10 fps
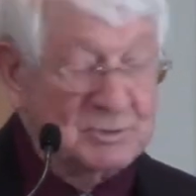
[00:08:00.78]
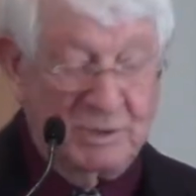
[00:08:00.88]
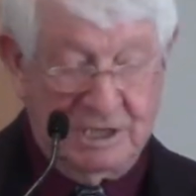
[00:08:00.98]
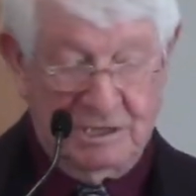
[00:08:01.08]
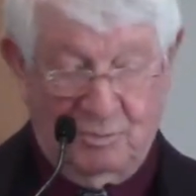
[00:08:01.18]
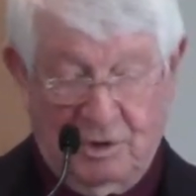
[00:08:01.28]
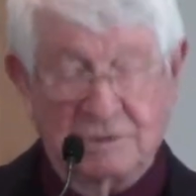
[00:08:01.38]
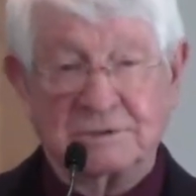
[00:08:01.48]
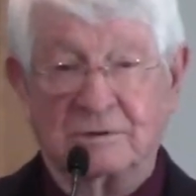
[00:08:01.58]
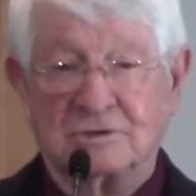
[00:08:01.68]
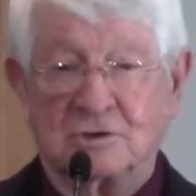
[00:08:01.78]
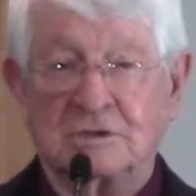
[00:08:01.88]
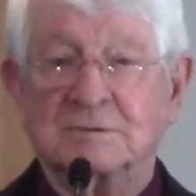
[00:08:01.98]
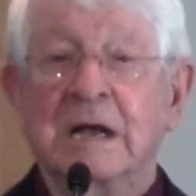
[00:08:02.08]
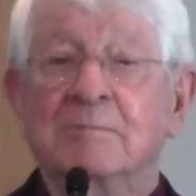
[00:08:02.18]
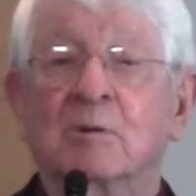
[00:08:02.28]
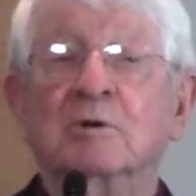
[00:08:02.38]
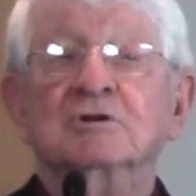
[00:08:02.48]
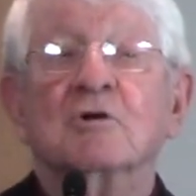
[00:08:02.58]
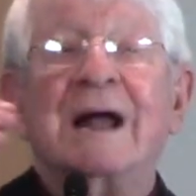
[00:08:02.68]
within the walls of the church. But
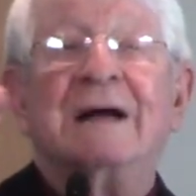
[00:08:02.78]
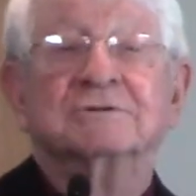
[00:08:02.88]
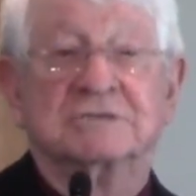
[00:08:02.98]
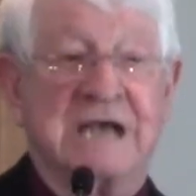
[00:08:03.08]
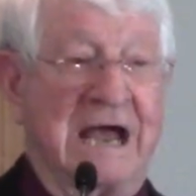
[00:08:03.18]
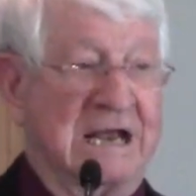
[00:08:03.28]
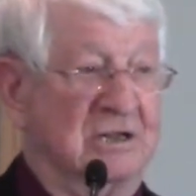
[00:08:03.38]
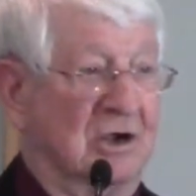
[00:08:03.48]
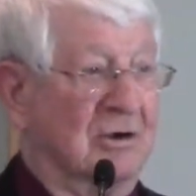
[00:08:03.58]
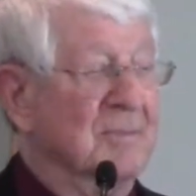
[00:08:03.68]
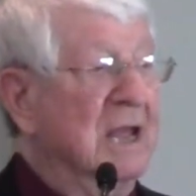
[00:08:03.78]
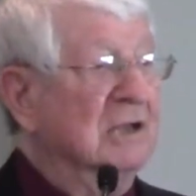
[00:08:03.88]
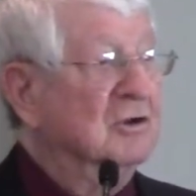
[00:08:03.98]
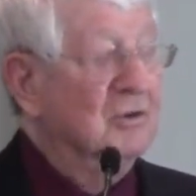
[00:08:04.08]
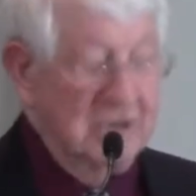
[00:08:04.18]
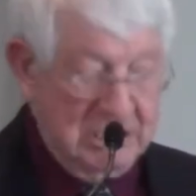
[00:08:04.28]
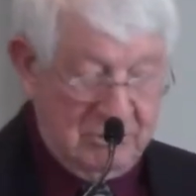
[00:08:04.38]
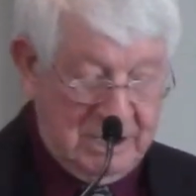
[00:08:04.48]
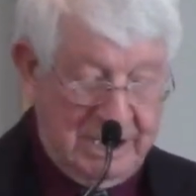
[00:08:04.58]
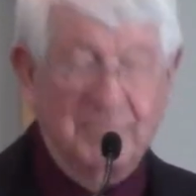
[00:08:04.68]
when you're outside there, you're going to hear
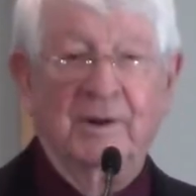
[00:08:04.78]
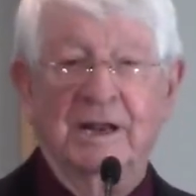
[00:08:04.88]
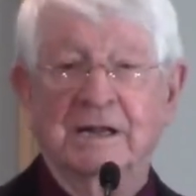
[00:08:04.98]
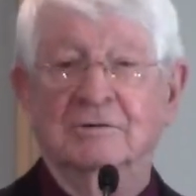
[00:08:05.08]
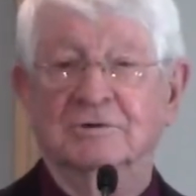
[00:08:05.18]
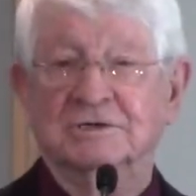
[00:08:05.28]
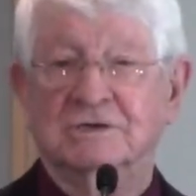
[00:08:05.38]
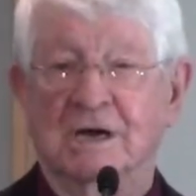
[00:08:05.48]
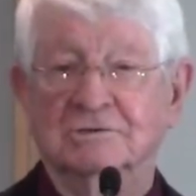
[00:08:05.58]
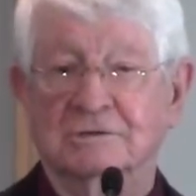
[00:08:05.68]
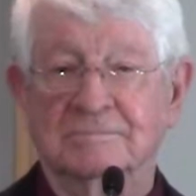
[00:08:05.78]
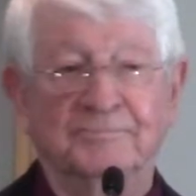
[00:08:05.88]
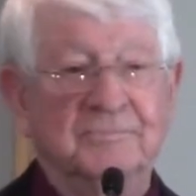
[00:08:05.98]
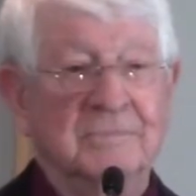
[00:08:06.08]
a lot of political discussion